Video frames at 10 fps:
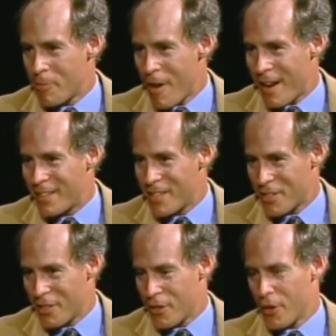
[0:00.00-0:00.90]

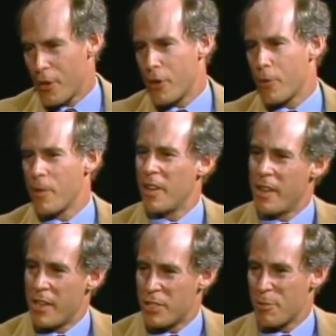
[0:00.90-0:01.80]
practitioner, you're
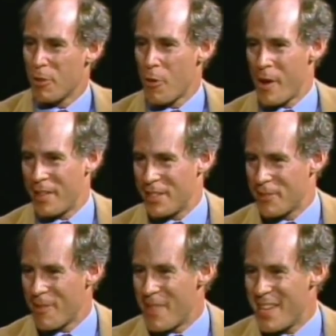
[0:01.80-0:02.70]
really exploring this
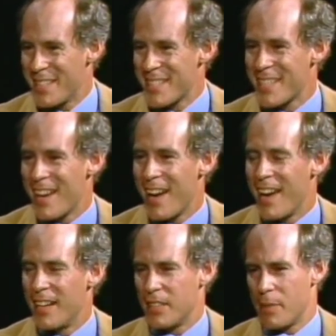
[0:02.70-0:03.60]
from the inside.
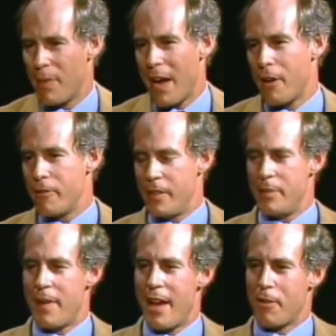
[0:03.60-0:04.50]
Yes. As a
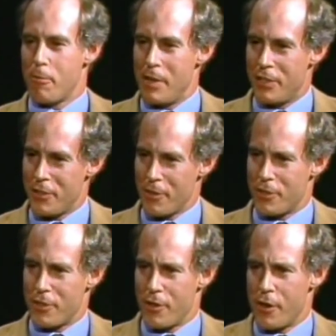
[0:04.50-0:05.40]
biofeedback
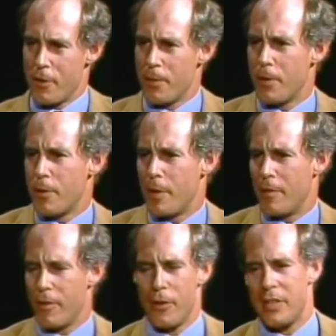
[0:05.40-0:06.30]
researcher, you're being
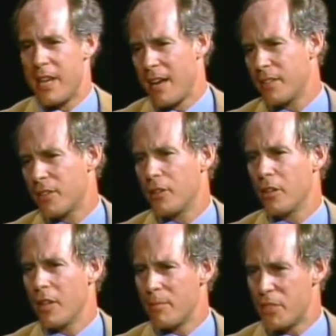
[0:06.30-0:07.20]
very
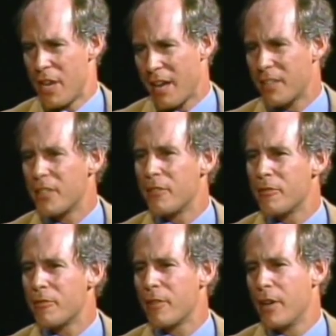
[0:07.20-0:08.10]
technical,
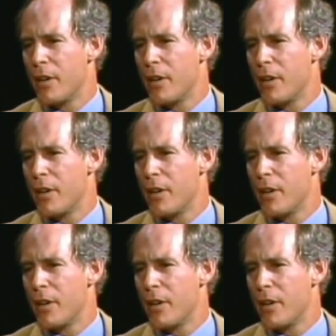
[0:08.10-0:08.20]
objective,